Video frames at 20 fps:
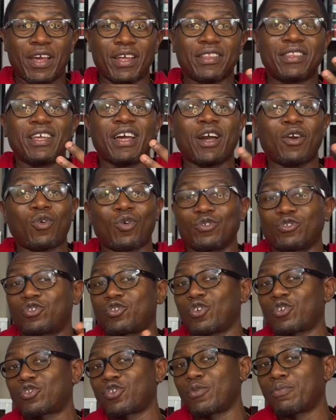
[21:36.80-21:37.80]
entire
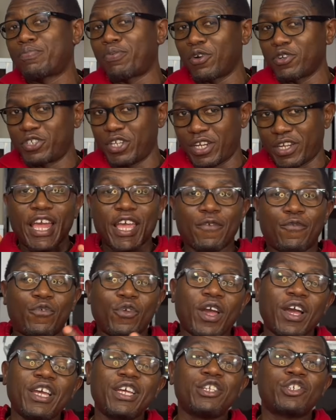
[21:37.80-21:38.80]
construction project. If
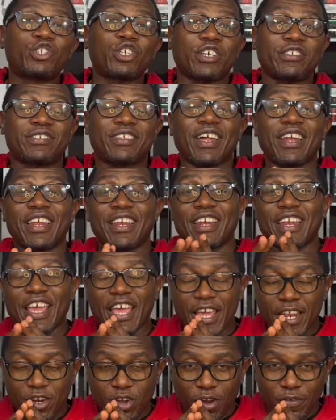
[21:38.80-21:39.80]
you are interested in
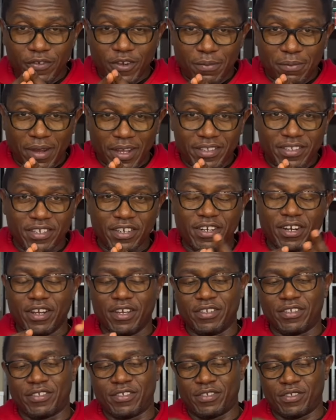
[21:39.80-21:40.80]
any of the
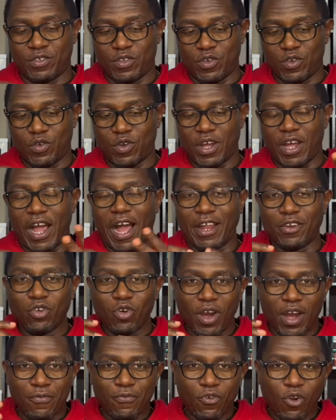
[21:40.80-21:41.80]
materials, I know
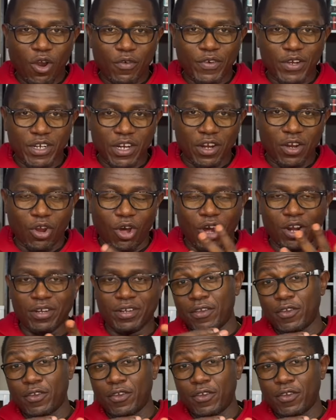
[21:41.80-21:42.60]
I've covered a lot.